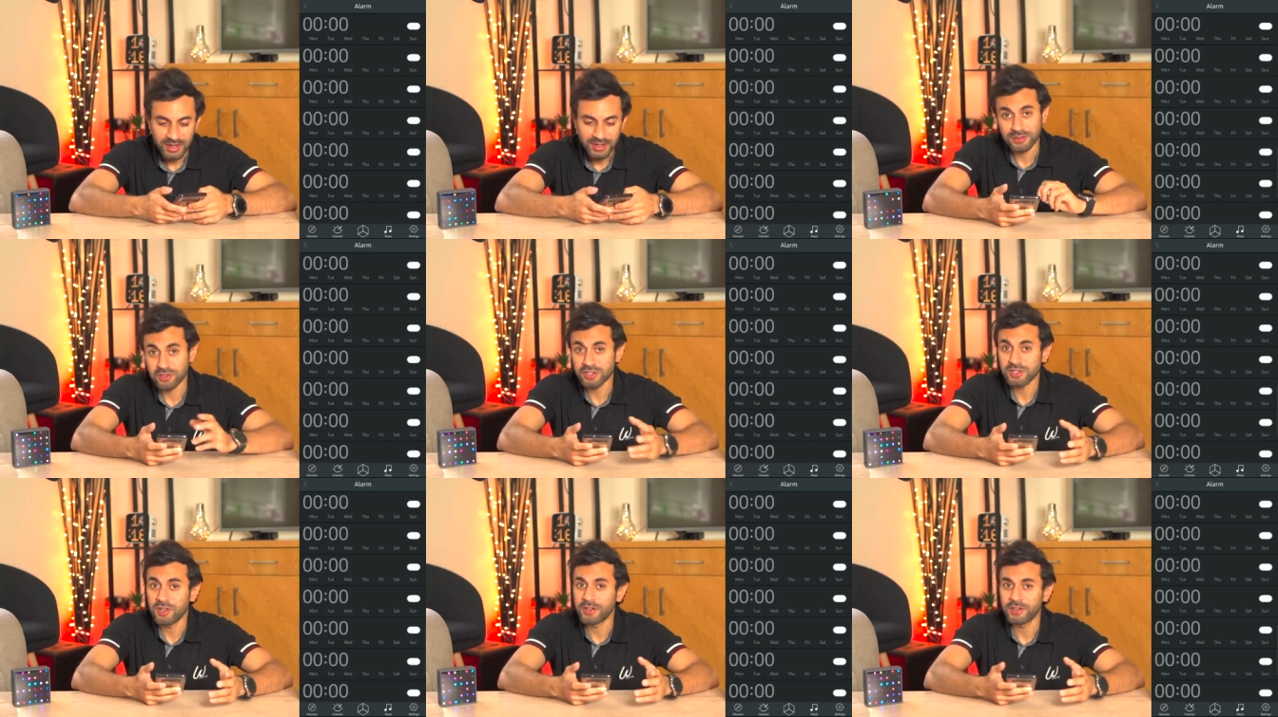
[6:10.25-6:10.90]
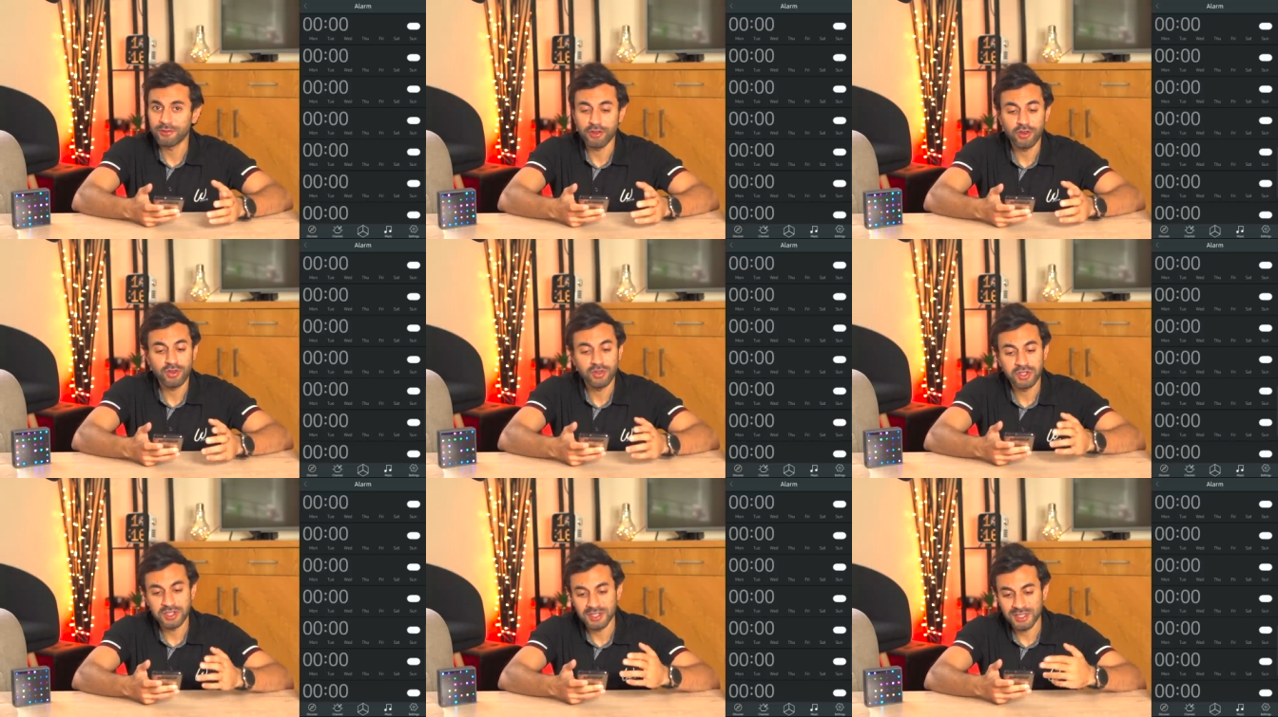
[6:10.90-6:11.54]
So just like your
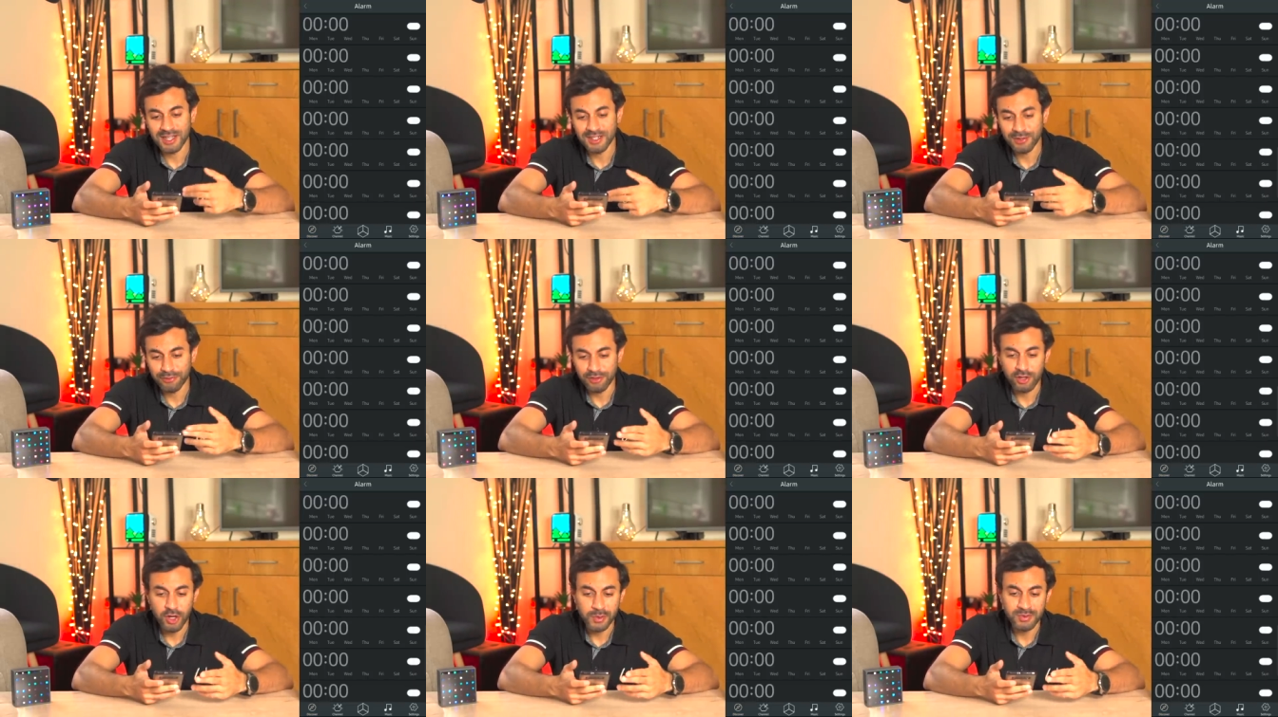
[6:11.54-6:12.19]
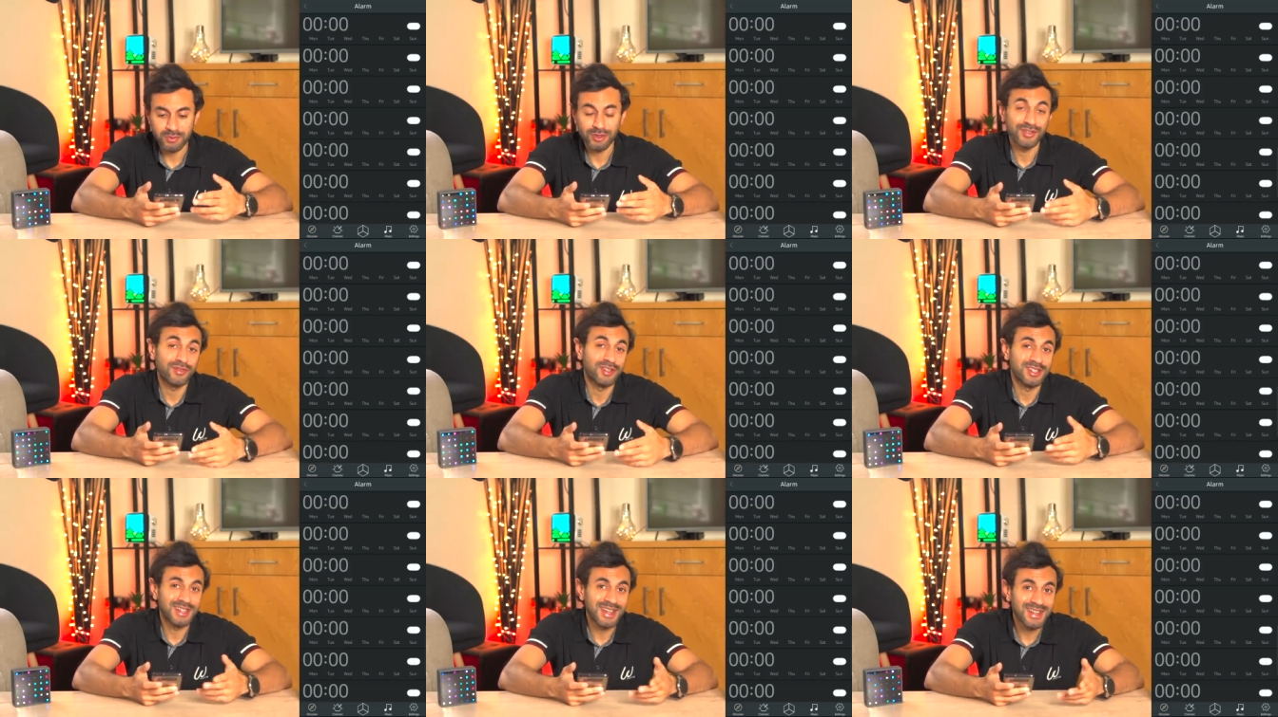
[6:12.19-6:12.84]
phone, you can set different alarms for
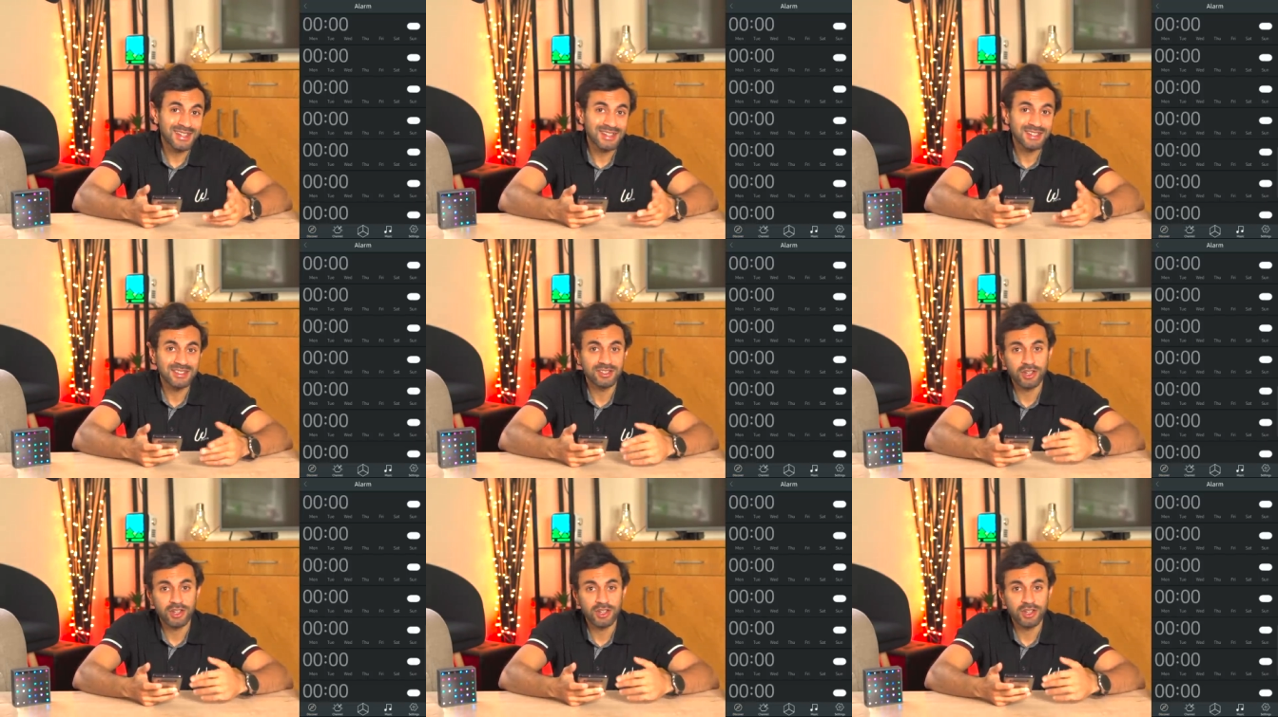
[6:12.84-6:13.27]
different days,